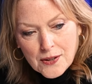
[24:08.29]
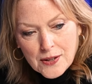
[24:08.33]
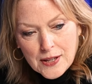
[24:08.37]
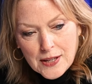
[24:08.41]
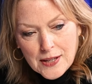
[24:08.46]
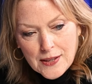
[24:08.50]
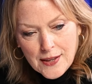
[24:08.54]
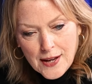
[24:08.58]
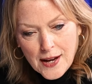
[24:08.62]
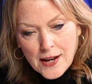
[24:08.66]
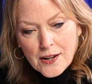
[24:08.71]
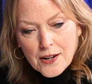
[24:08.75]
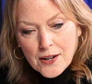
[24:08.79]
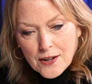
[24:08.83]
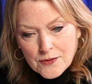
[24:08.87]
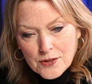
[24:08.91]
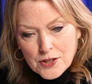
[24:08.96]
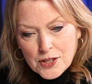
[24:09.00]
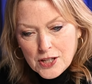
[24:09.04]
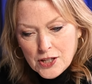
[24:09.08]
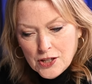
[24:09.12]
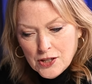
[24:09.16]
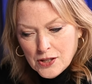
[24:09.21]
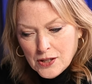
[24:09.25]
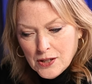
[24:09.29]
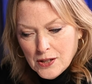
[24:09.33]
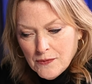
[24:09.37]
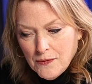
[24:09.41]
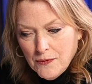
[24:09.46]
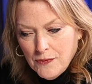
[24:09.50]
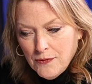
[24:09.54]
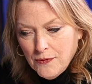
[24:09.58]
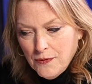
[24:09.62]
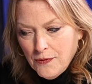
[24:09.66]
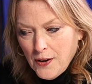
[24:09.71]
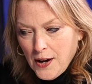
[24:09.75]
in that conversation,
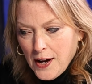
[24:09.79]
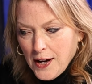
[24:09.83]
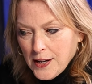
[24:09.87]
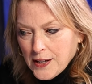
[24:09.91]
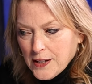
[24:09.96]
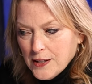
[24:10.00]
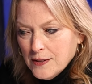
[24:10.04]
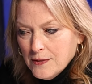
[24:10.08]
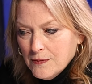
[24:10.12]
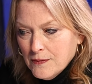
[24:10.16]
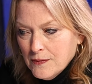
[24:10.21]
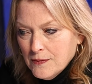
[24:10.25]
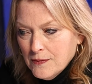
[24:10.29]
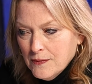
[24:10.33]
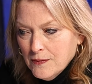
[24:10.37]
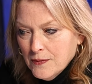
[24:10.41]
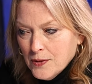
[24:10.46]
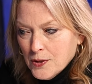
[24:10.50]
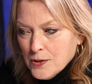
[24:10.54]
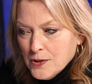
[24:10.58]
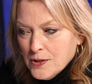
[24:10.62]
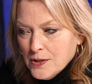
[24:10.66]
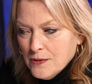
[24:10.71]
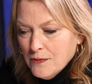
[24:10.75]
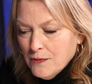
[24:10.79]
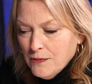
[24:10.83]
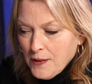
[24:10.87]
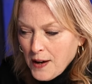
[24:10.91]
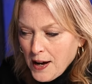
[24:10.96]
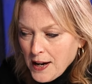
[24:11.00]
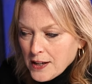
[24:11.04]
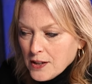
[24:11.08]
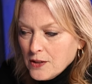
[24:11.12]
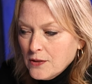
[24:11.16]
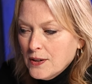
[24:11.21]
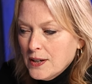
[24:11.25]
fine versus
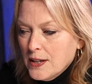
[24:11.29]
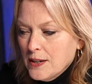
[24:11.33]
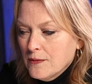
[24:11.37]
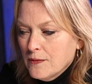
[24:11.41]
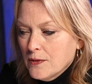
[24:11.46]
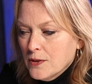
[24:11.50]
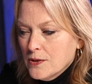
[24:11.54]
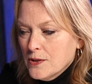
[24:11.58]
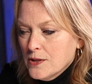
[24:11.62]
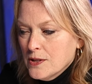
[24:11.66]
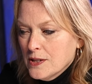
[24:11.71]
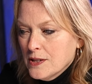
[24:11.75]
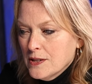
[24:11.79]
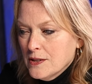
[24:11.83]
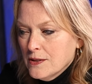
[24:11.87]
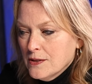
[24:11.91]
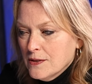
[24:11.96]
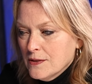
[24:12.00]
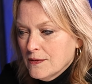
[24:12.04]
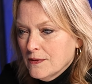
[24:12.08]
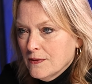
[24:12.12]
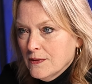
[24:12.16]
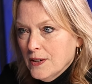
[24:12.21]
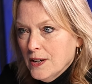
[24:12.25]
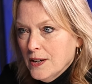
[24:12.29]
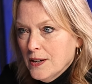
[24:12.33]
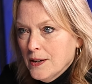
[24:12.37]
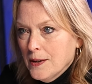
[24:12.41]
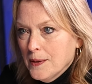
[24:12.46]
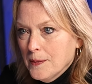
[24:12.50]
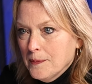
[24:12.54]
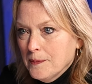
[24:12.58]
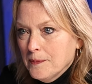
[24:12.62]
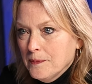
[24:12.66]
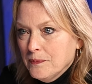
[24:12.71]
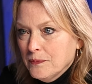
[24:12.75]
fine grain versus
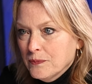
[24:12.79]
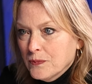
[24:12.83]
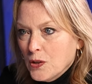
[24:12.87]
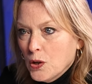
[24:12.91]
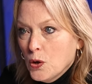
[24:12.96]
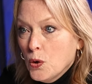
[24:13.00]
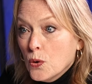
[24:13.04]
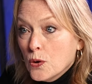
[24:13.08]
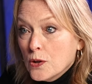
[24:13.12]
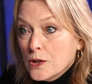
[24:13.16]
um, coarse,